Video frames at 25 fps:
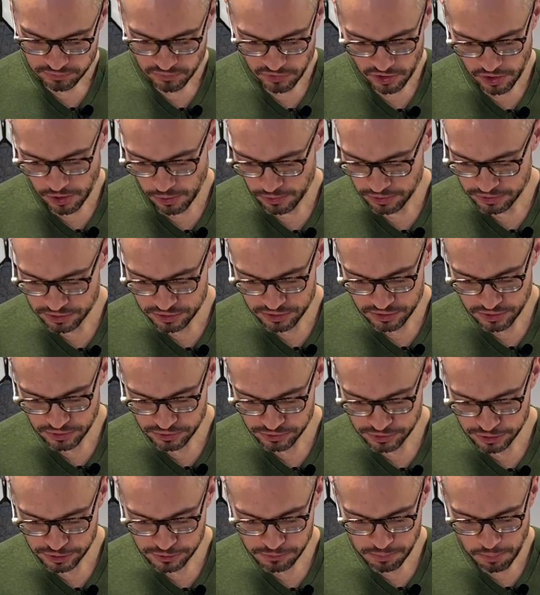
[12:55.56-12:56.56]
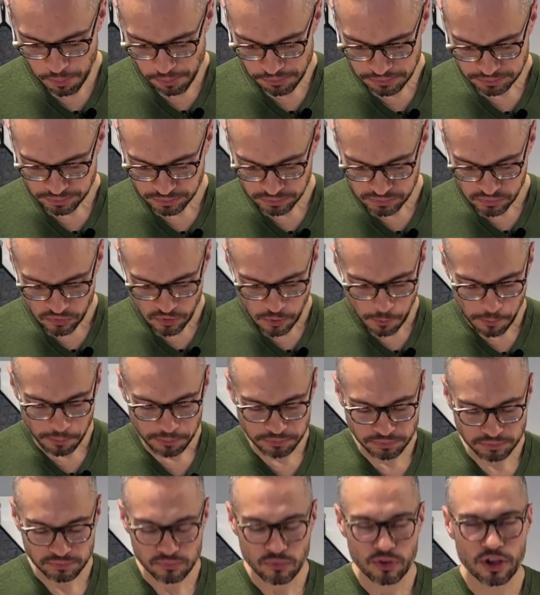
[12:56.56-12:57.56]
Oh, it's so good.
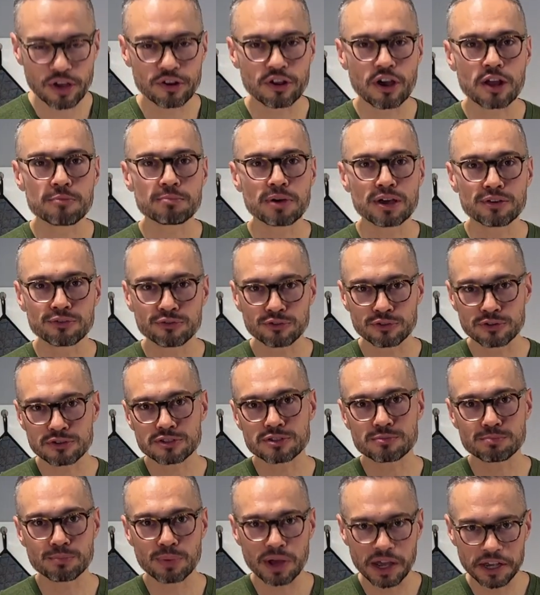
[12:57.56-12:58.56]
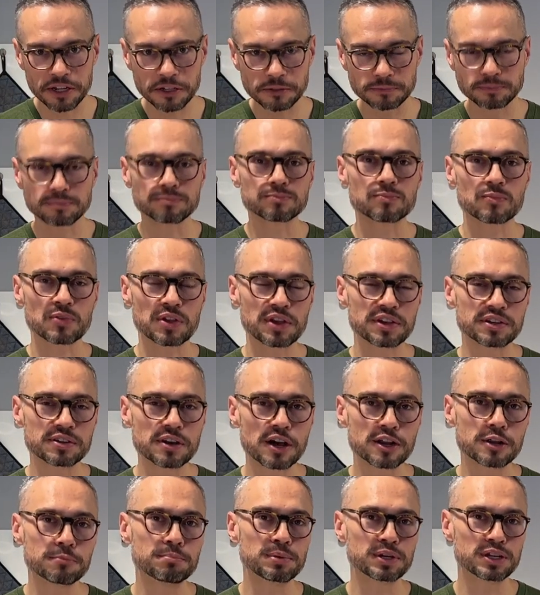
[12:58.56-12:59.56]
And on my first bite, I
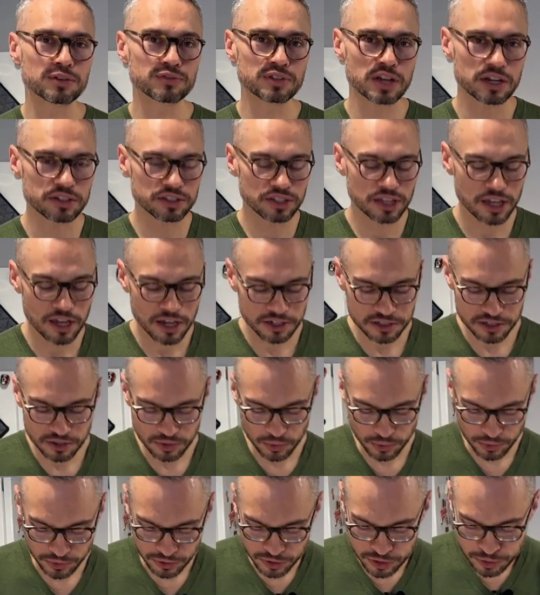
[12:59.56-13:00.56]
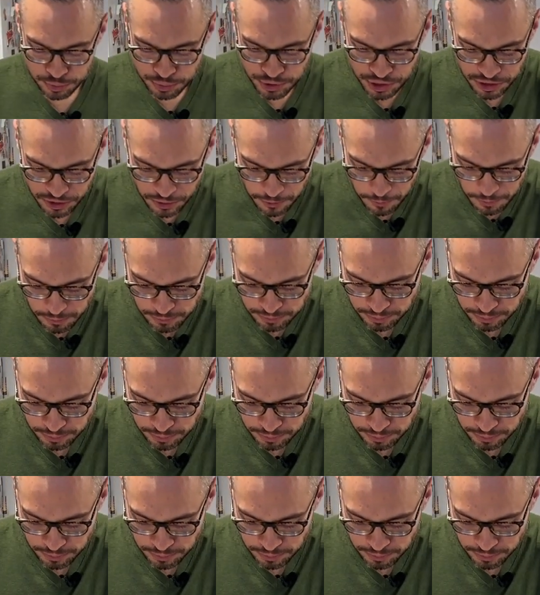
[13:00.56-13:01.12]
got a bit of that candied orange peel